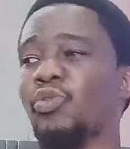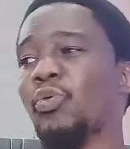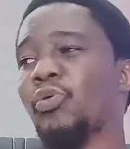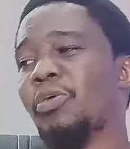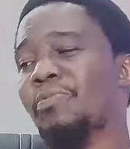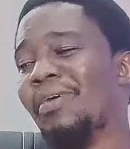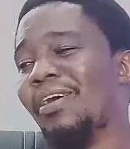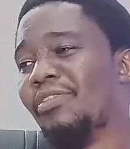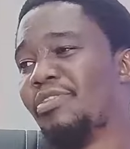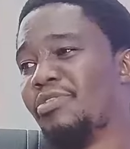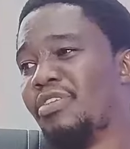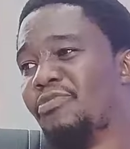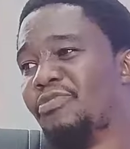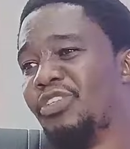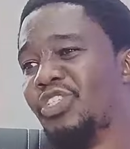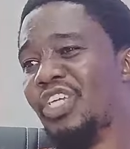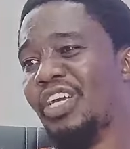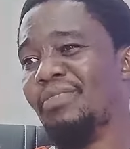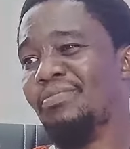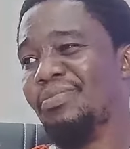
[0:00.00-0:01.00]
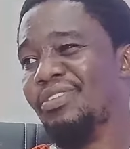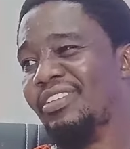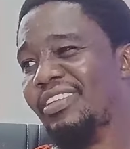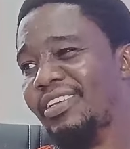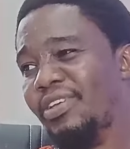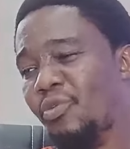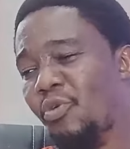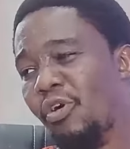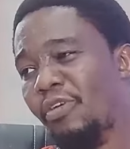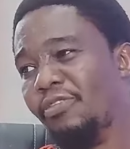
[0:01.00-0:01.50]
talk about the UEFA Champions
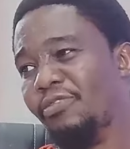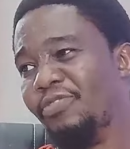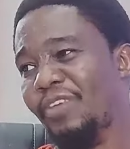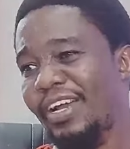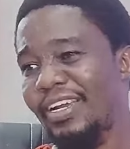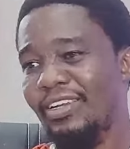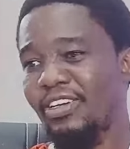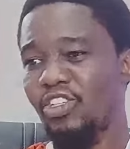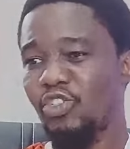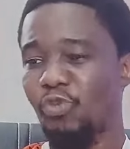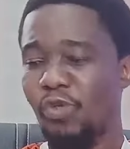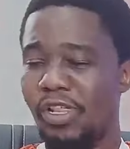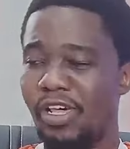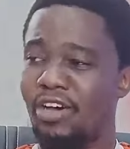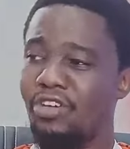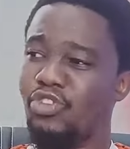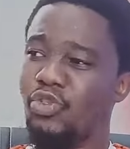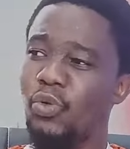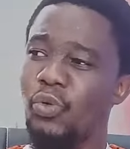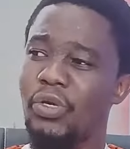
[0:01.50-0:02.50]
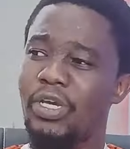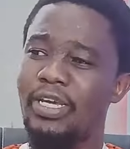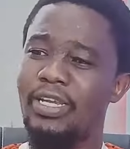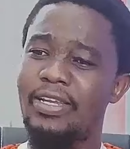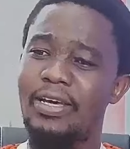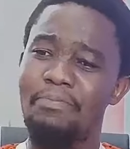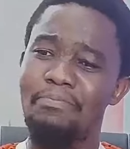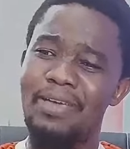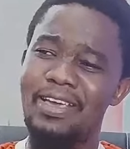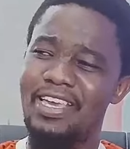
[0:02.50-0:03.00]
League quarterfinals without
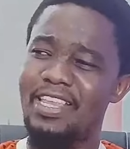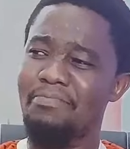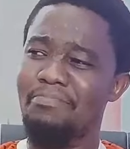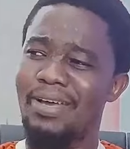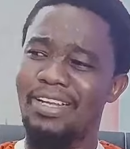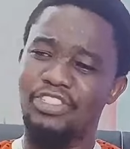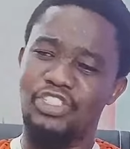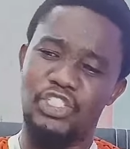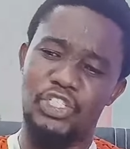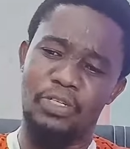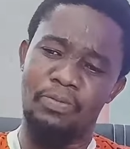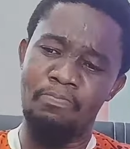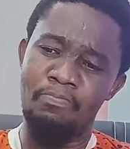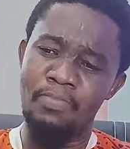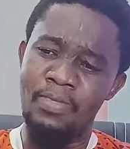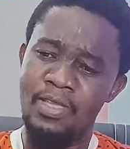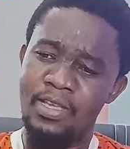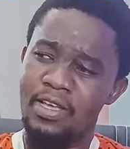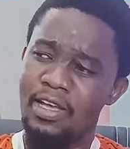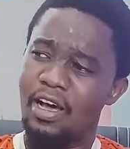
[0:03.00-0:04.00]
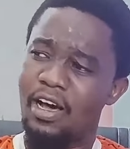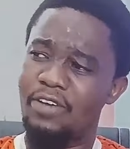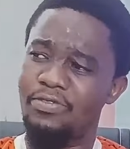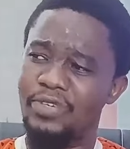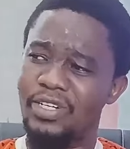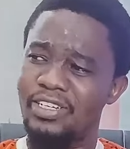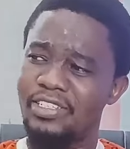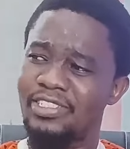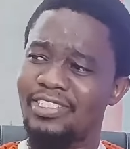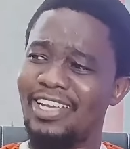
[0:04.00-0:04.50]
talking and making mention
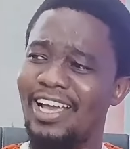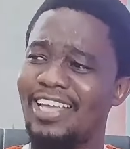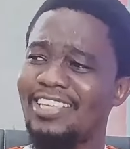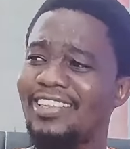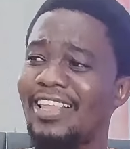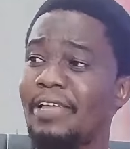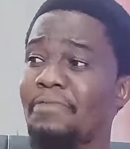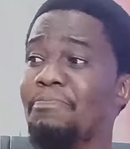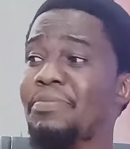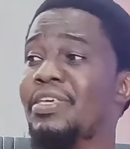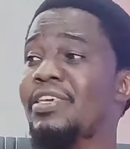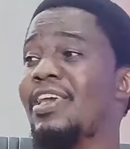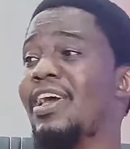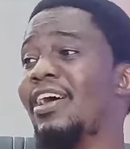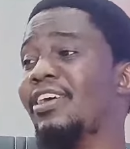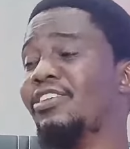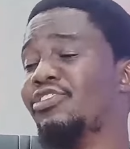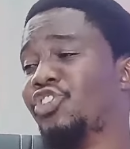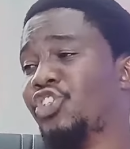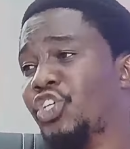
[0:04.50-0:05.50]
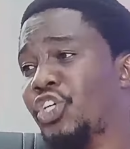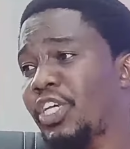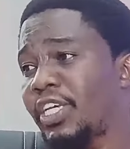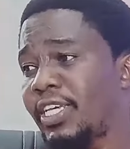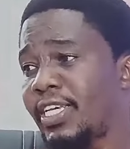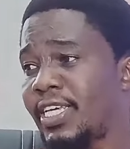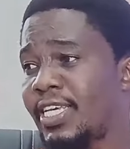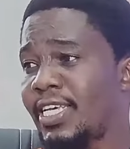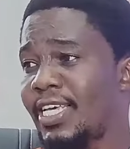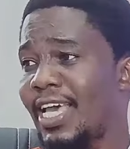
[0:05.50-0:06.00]
of sides like
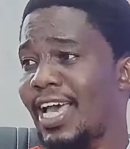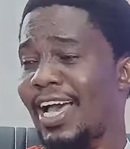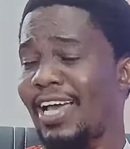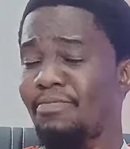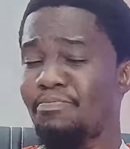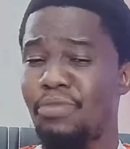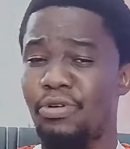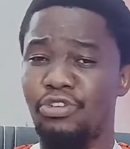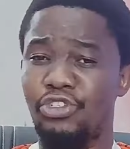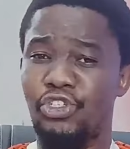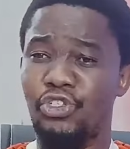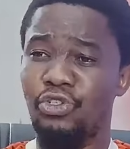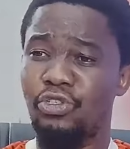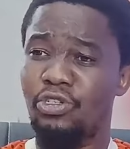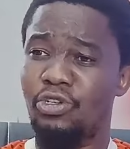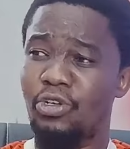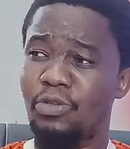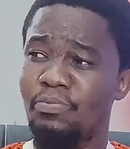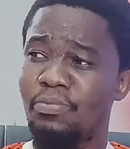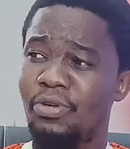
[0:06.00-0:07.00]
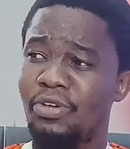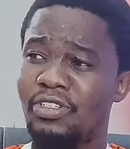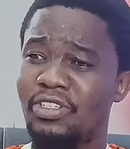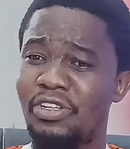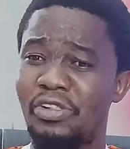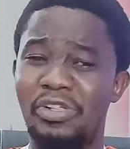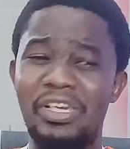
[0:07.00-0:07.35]
PSG and Borussia Dortmund.